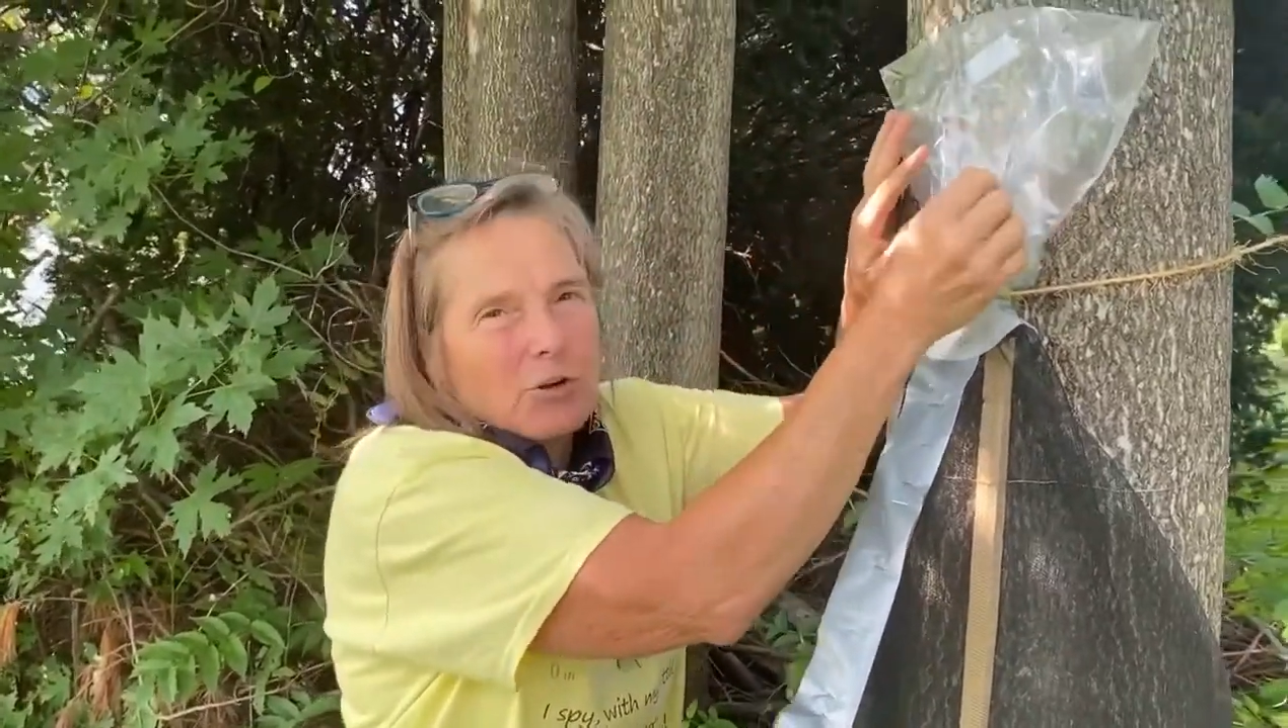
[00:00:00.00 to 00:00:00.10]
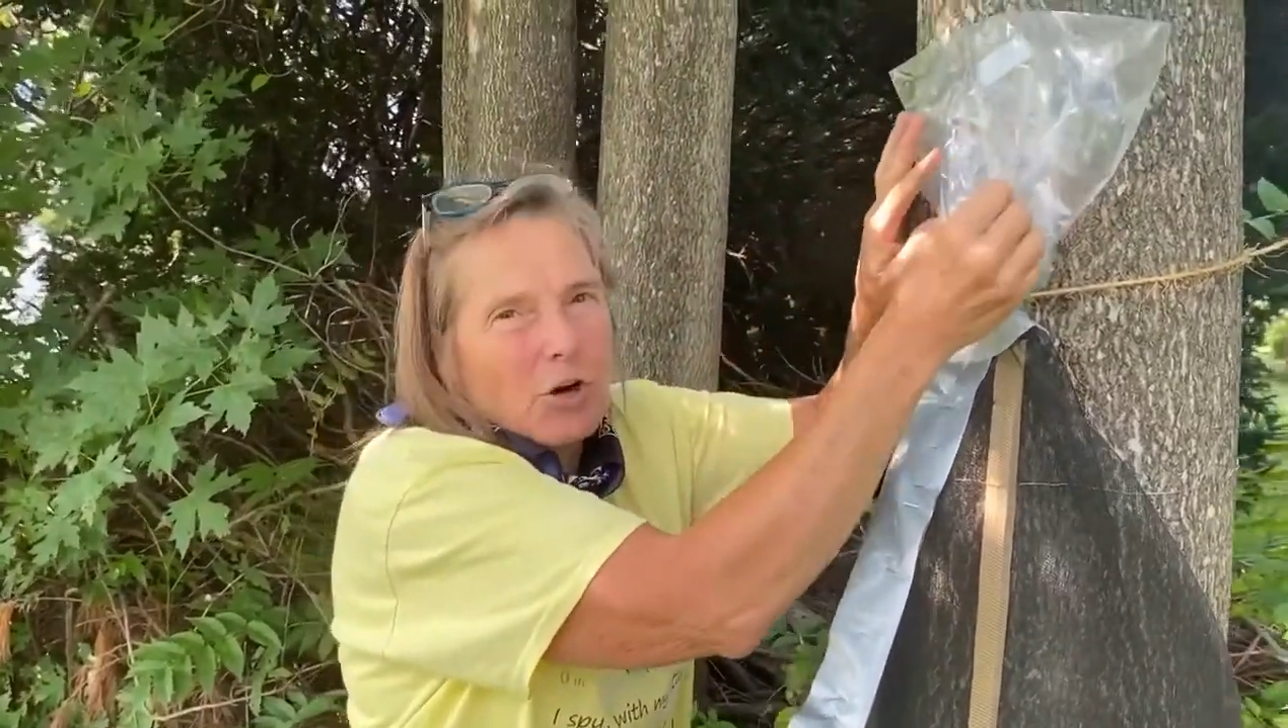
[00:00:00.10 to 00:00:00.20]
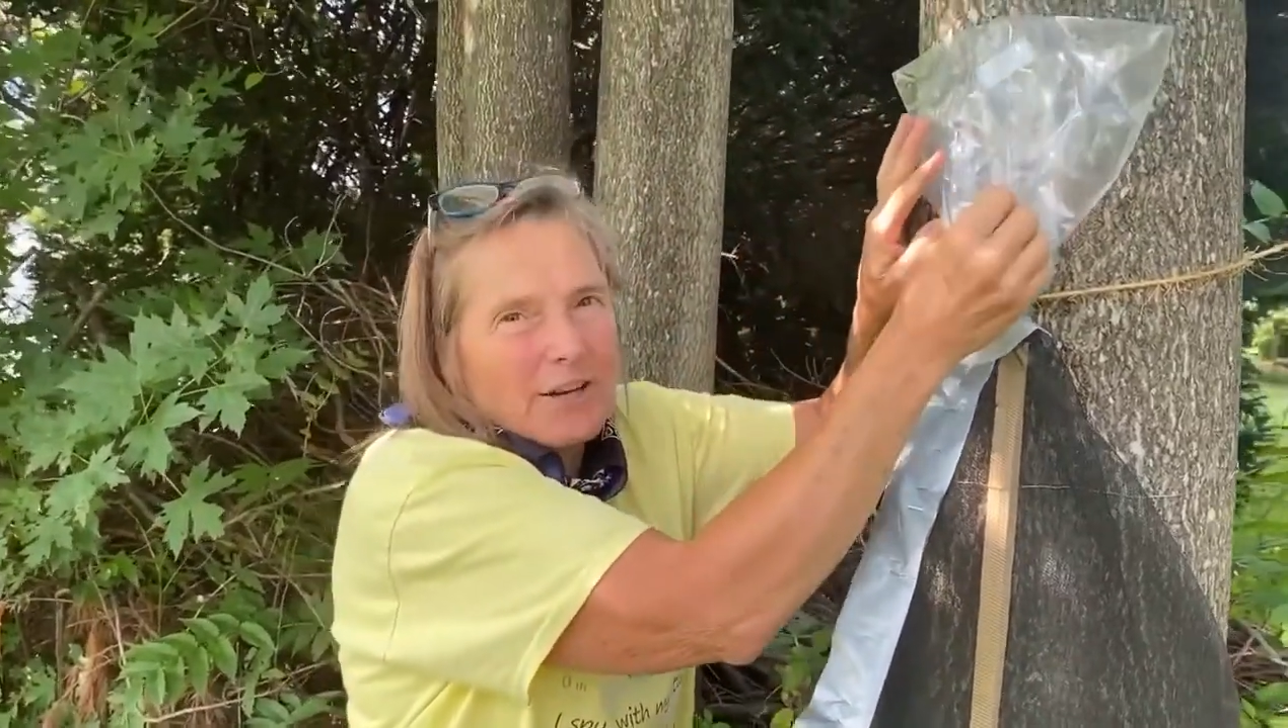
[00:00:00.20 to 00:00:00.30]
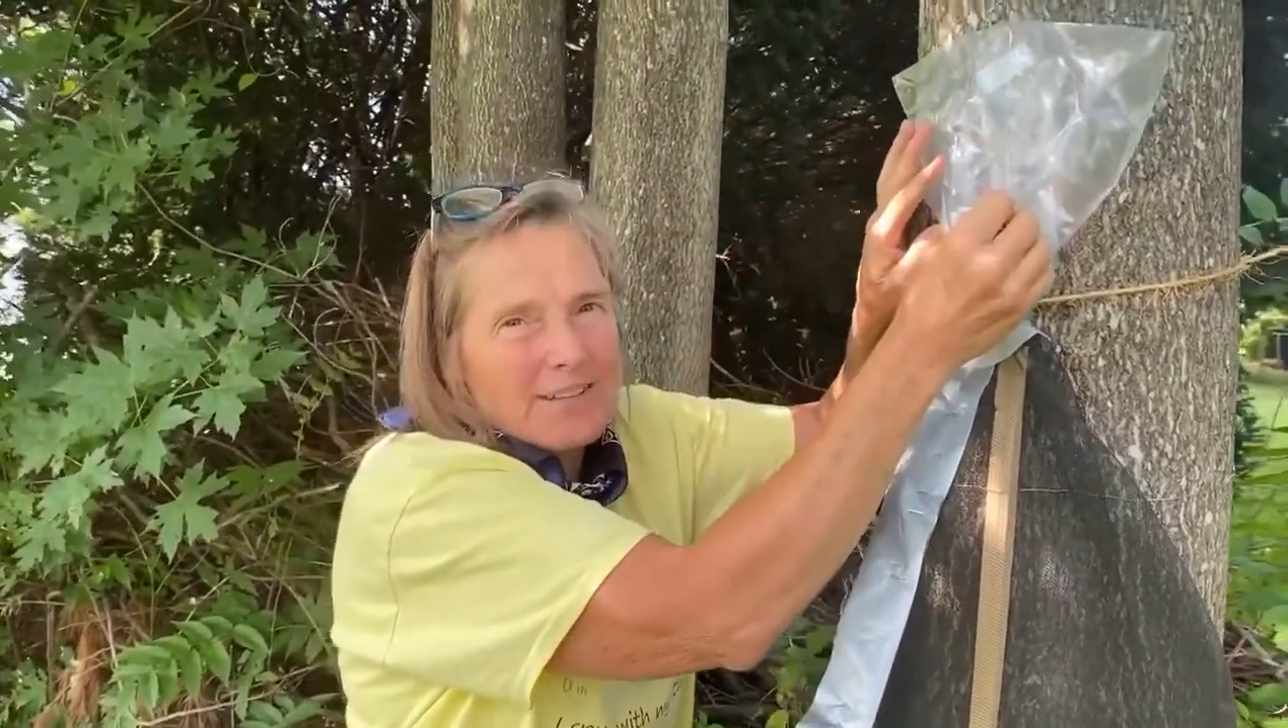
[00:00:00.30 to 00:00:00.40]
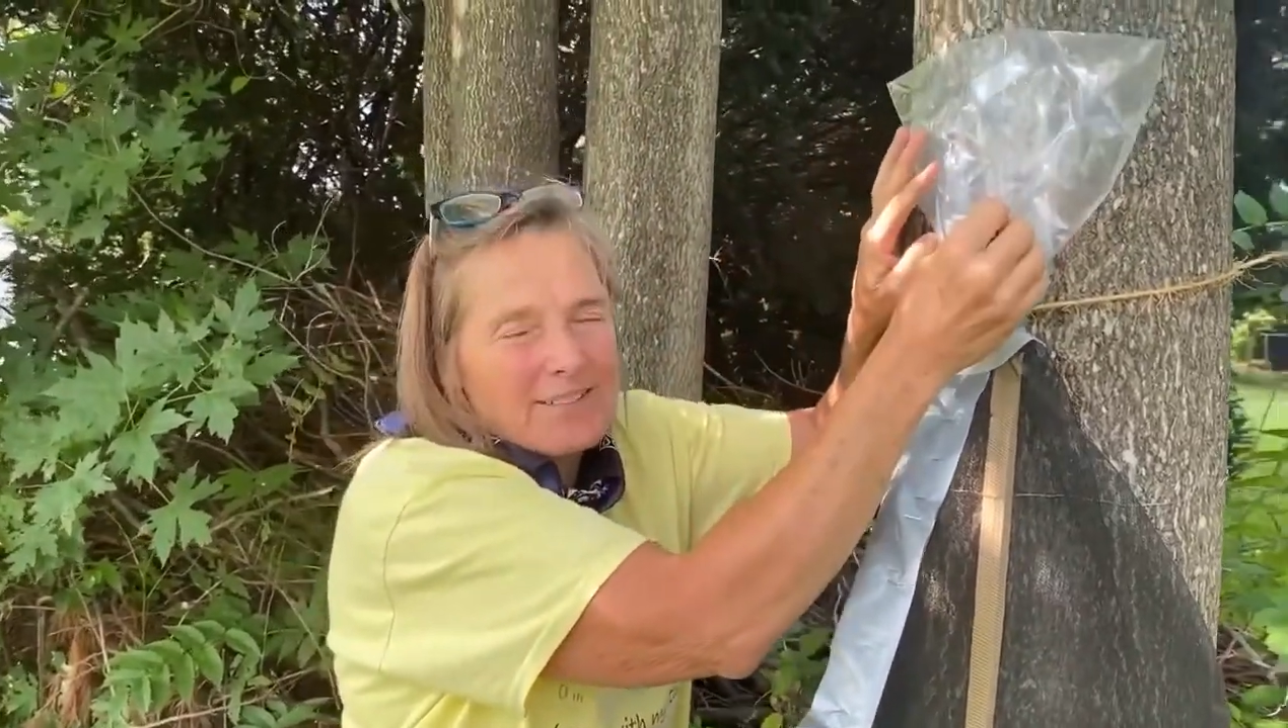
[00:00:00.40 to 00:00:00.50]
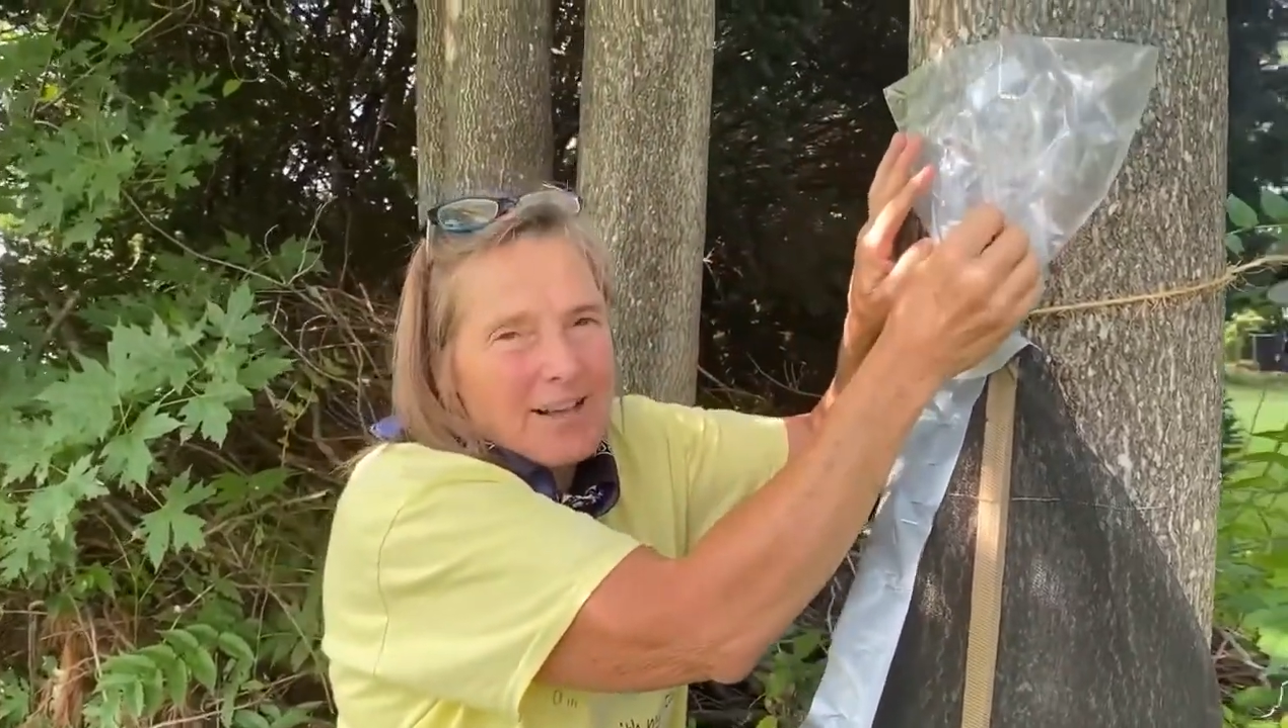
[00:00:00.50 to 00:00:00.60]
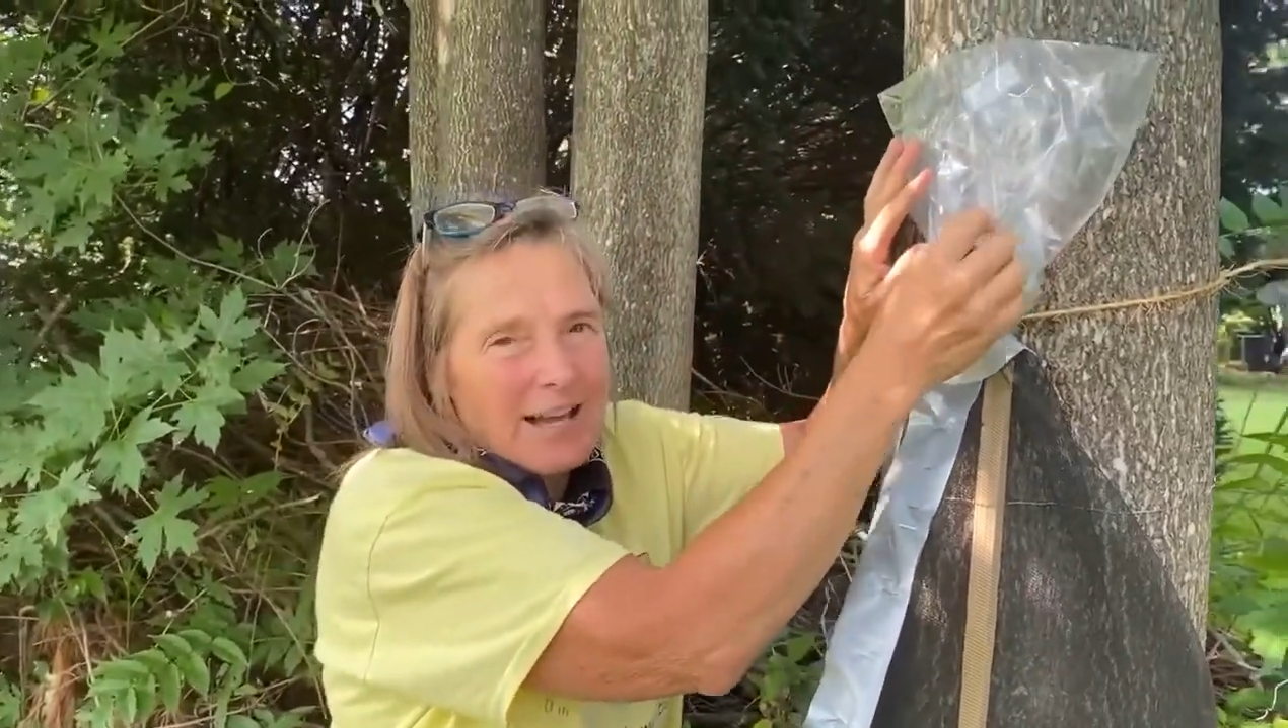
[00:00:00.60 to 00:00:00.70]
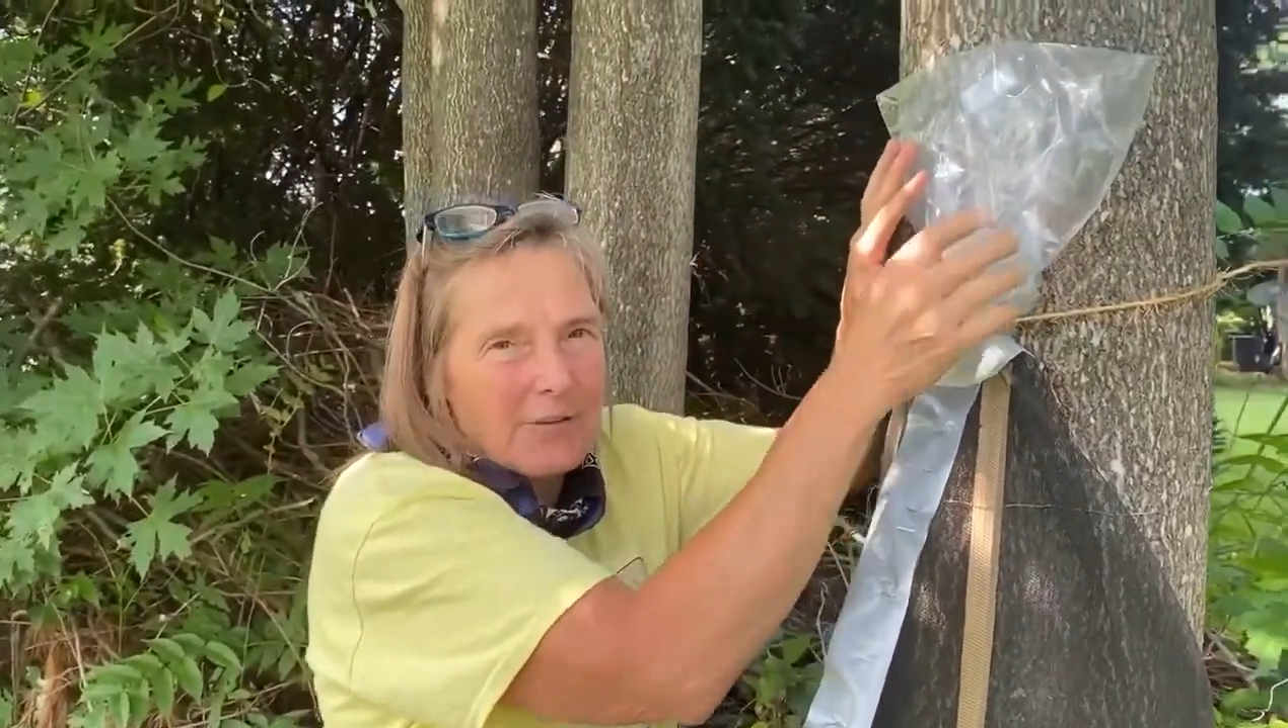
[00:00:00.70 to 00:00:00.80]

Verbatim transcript: caught inside